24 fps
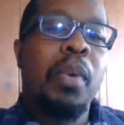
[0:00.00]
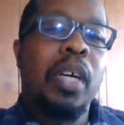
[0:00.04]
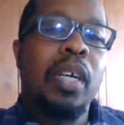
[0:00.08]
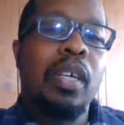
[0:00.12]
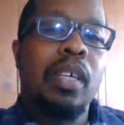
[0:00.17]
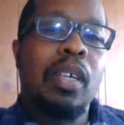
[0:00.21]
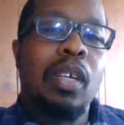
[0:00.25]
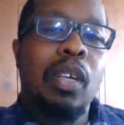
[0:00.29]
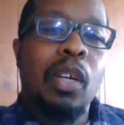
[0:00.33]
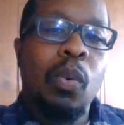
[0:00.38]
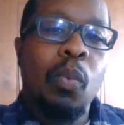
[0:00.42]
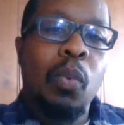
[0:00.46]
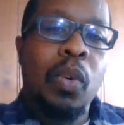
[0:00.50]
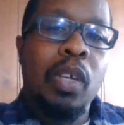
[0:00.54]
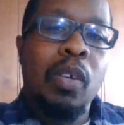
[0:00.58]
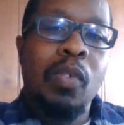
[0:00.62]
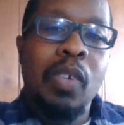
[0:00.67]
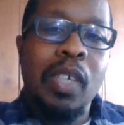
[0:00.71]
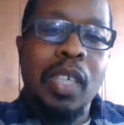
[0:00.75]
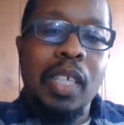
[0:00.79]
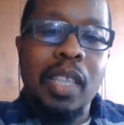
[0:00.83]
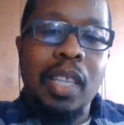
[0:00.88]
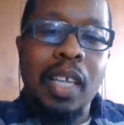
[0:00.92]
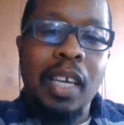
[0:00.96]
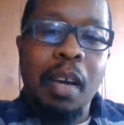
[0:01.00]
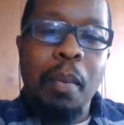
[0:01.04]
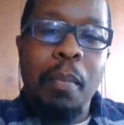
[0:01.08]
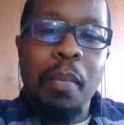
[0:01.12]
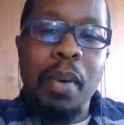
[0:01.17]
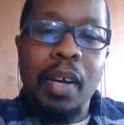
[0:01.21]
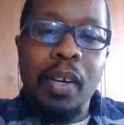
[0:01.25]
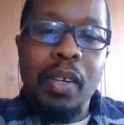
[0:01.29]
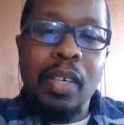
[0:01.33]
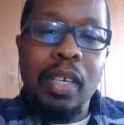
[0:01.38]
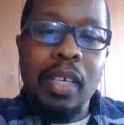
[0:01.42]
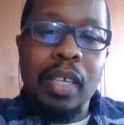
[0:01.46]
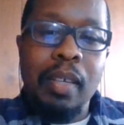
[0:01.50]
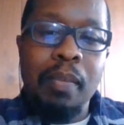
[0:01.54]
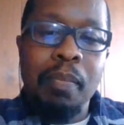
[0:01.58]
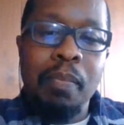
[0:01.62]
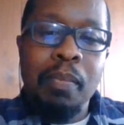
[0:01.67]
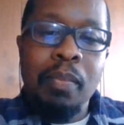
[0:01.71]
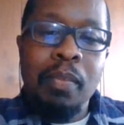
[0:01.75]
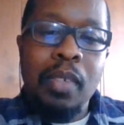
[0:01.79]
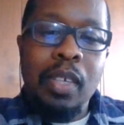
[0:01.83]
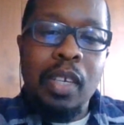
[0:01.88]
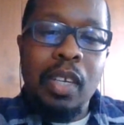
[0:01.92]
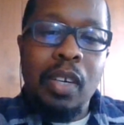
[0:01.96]
But when you really think about it,
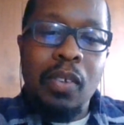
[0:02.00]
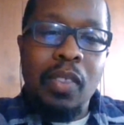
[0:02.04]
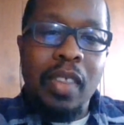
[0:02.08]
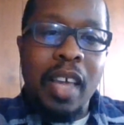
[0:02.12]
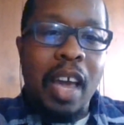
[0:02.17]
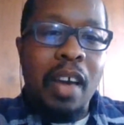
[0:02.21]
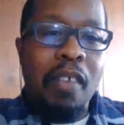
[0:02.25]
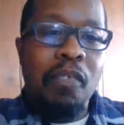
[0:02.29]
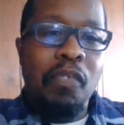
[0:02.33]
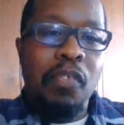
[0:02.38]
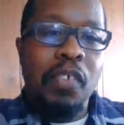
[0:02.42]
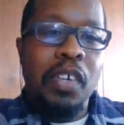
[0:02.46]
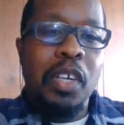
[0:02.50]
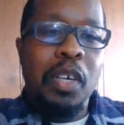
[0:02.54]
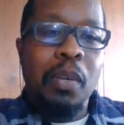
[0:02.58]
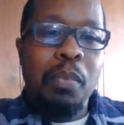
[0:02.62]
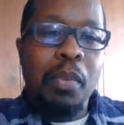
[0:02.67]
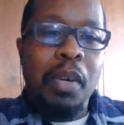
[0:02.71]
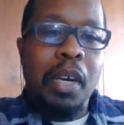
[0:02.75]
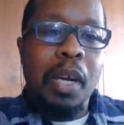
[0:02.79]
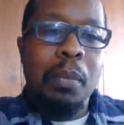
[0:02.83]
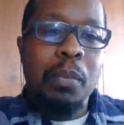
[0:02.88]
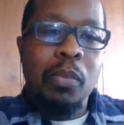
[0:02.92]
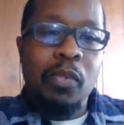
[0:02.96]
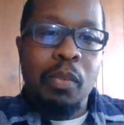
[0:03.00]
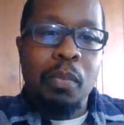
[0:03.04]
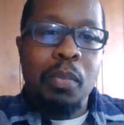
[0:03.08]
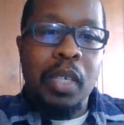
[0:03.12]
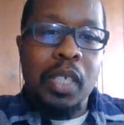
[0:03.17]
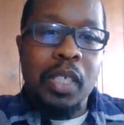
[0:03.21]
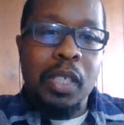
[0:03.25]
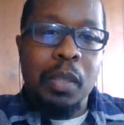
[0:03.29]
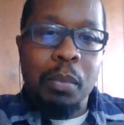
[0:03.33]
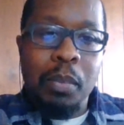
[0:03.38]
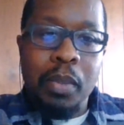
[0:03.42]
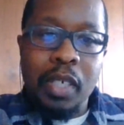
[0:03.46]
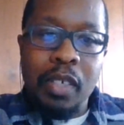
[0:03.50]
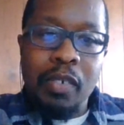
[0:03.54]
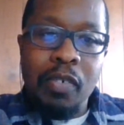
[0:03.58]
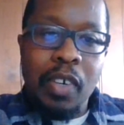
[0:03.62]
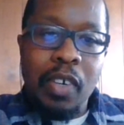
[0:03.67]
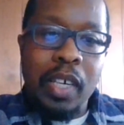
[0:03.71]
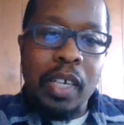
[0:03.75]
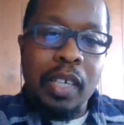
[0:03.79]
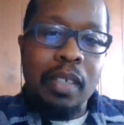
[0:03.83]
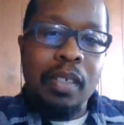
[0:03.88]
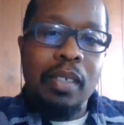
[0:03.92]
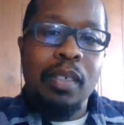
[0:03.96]
that freedom comes from discipline,
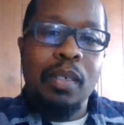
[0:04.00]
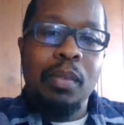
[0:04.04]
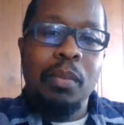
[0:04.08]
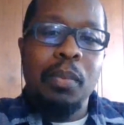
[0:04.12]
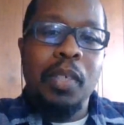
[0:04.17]
right? It's